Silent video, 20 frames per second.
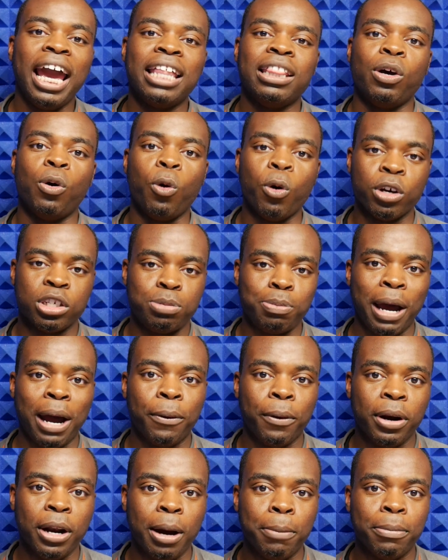and the
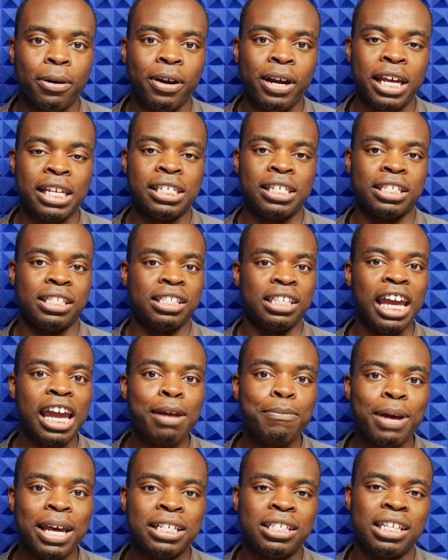horsepower number is the
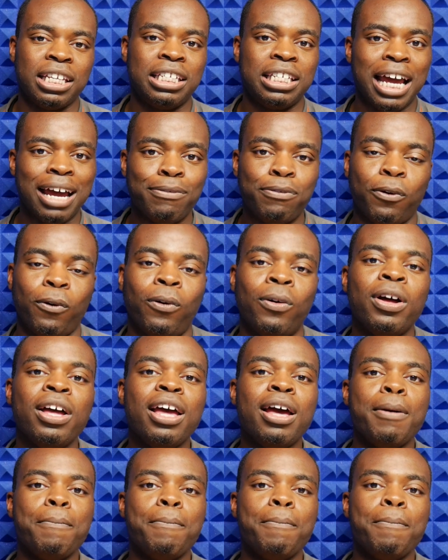same as the Devil.